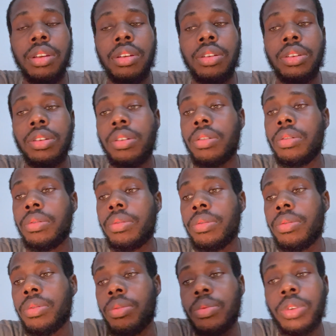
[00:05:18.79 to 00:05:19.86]
So
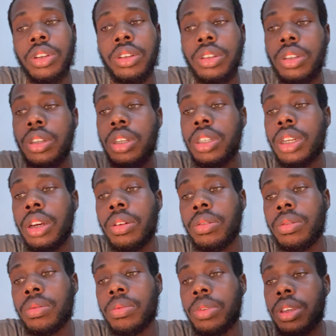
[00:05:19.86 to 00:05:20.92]
we just dish out.
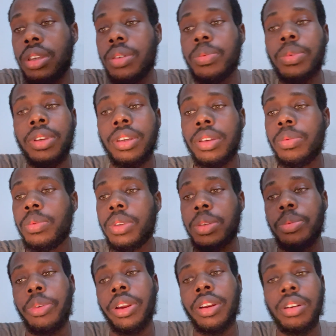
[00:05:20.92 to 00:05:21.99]
We
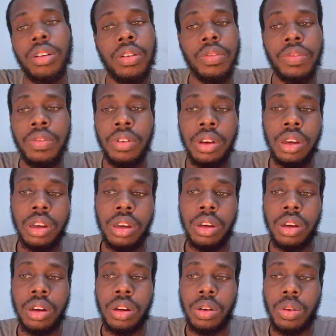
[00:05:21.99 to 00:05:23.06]
spread love.
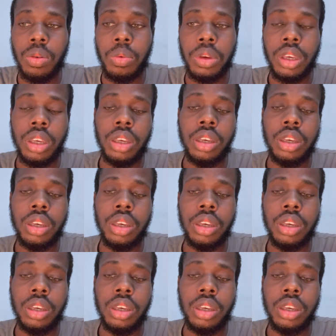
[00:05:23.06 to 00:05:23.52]
We